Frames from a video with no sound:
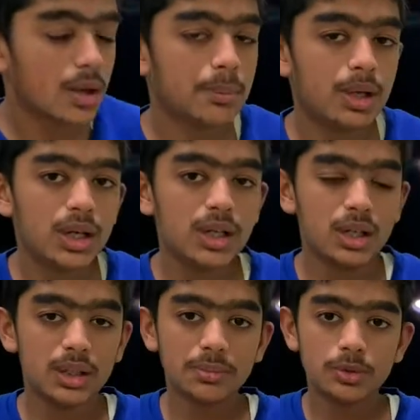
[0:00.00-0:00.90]
but
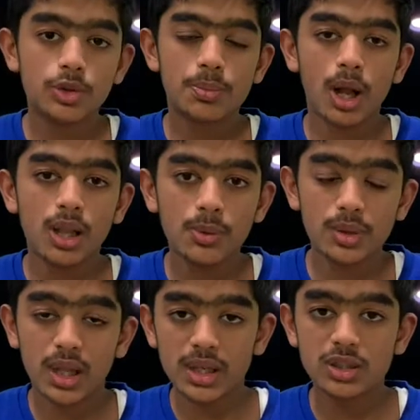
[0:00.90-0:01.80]
you probably
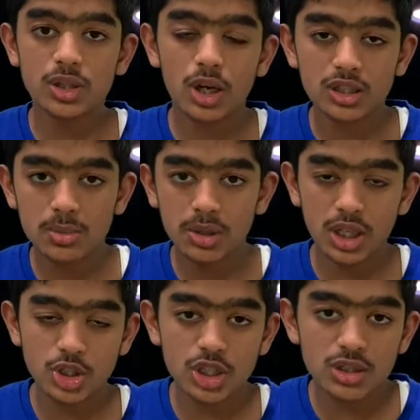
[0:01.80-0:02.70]
would like stock
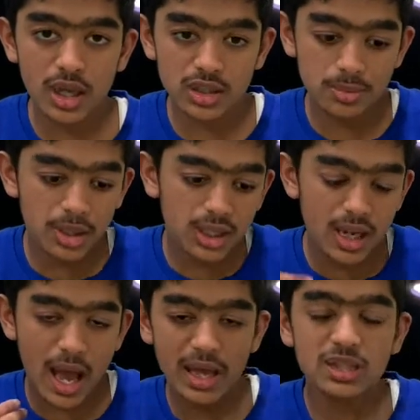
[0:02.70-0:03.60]
simulations, and to make it
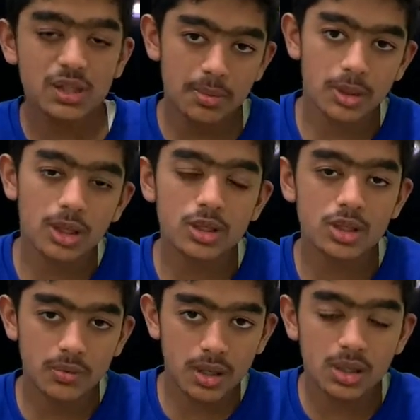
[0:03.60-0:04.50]
as similar to
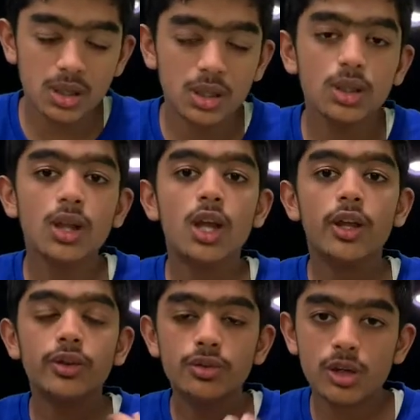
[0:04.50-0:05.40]
the real deal,
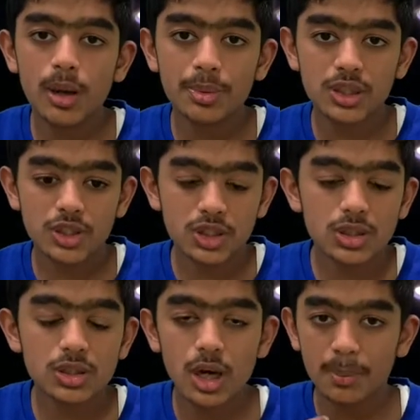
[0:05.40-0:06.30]
use
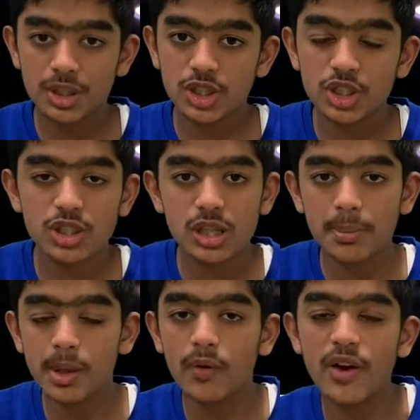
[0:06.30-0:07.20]
competitions. Competitions can
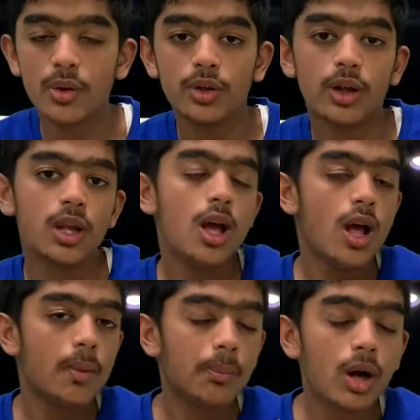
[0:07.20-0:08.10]
be found on
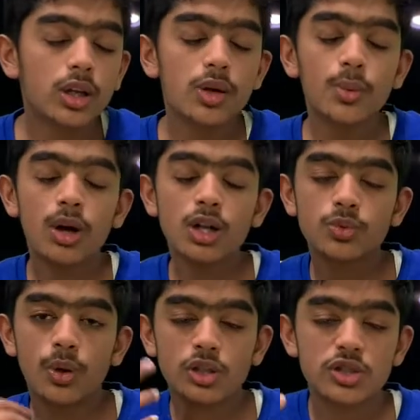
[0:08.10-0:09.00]

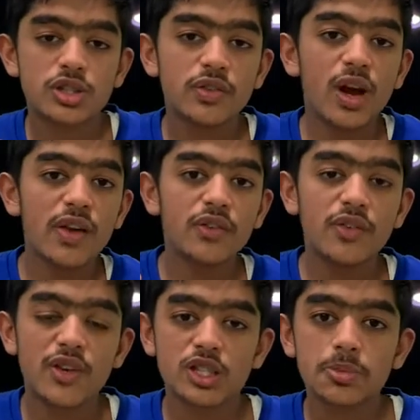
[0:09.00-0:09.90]
MarketWatch, Wall Street Survivor,
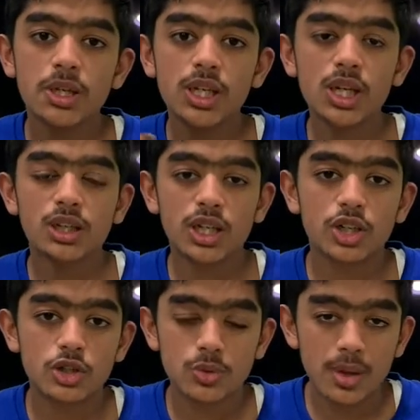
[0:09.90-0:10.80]
Investopedia,
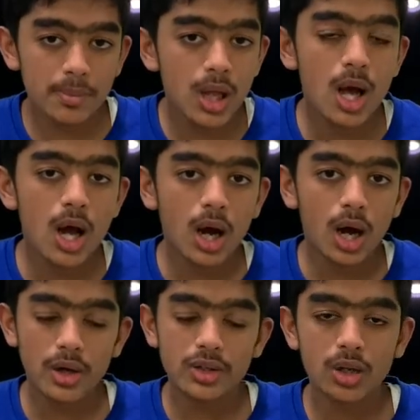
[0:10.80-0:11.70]
Thinkorswim.
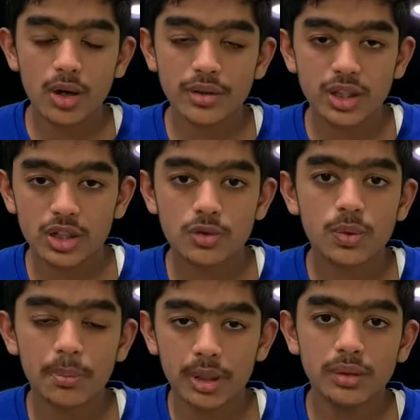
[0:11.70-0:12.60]
Not
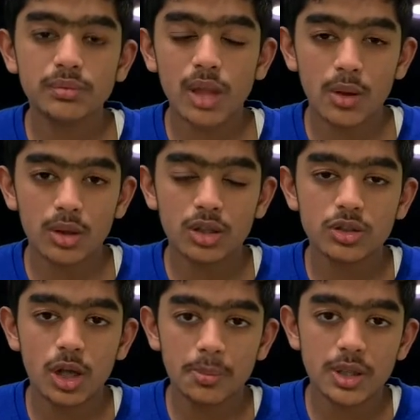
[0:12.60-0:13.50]
Thinkorswim, but I'll also
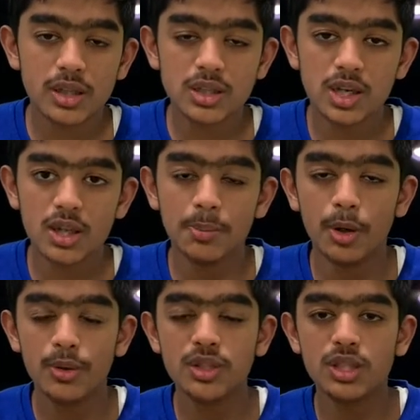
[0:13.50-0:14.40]
help you. That's another
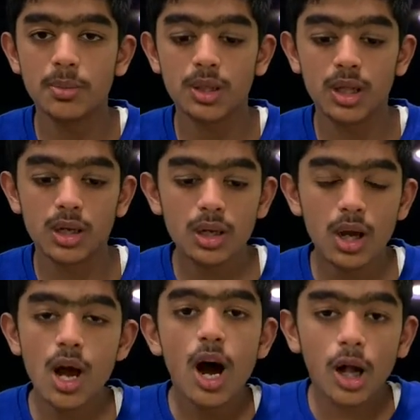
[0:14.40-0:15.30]
bonus
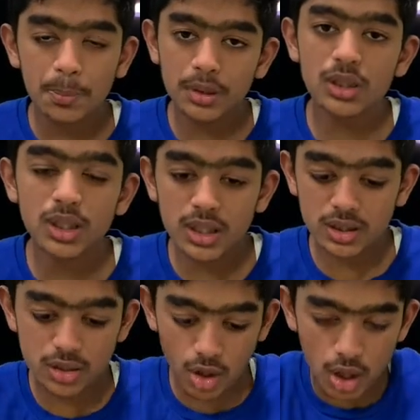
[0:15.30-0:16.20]
later. I'll put the links
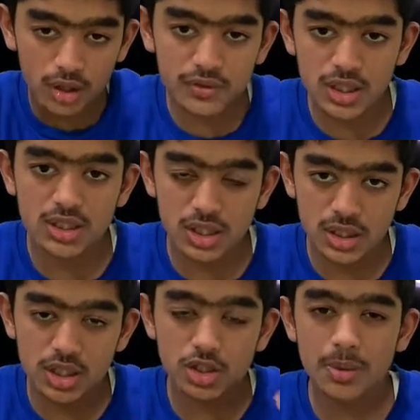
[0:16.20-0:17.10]
to all of these in the
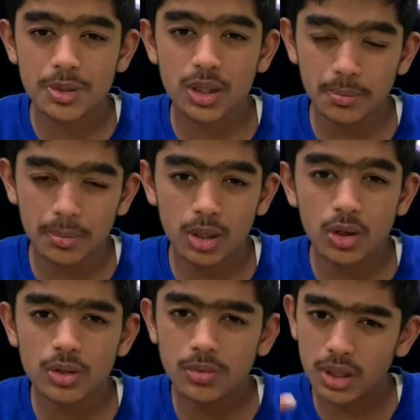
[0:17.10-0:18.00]
description
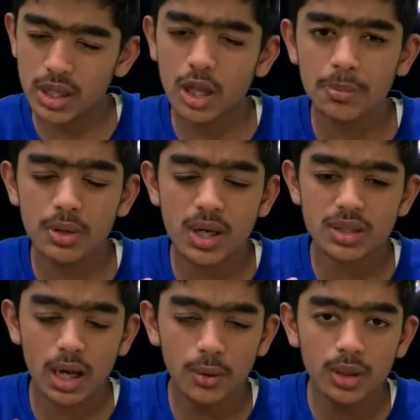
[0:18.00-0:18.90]
below to really help you guys
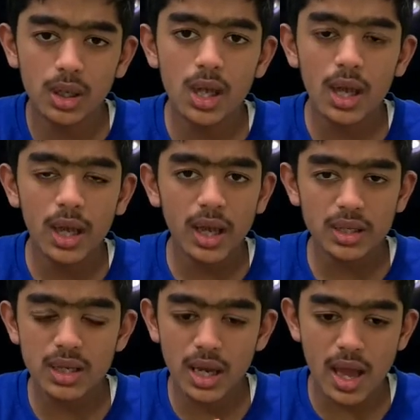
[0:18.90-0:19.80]
out.
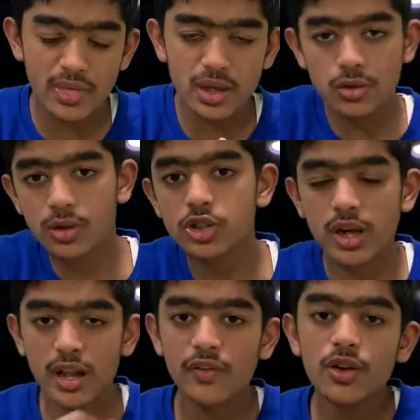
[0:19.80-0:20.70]
And yeah, and then you can
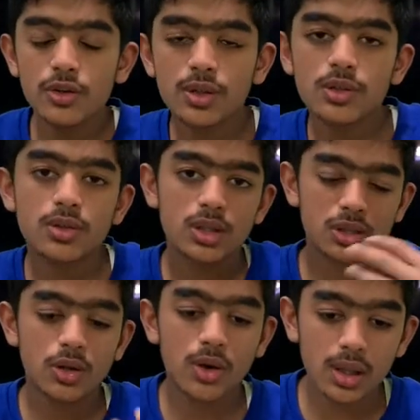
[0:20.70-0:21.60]
transfer, you can use
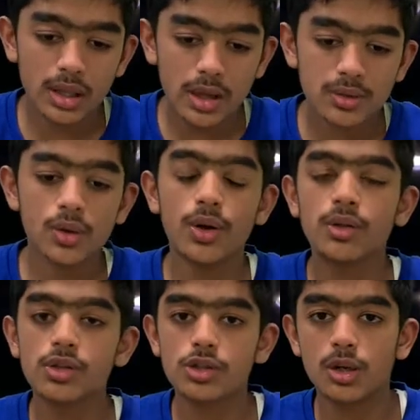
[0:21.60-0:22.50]
custodial accounts, or you
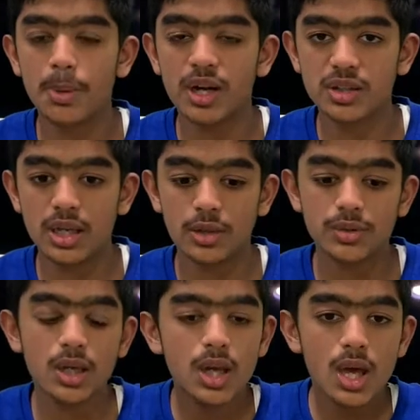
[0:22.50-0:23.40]
can use your bank
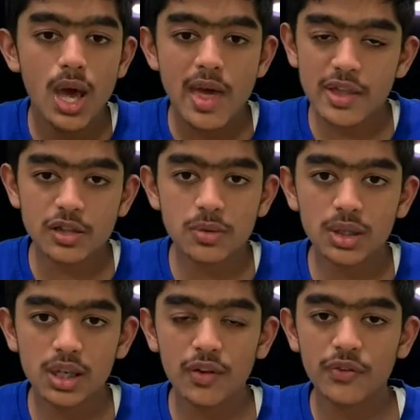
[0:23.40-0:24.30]
account. And that's
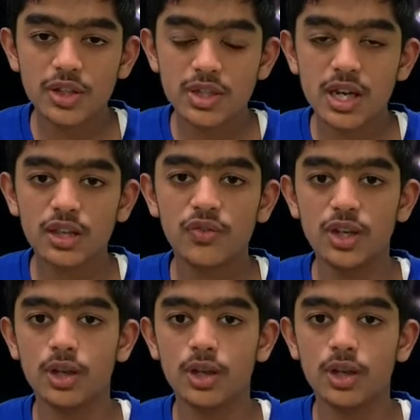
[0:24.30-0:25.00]
really it for today's video.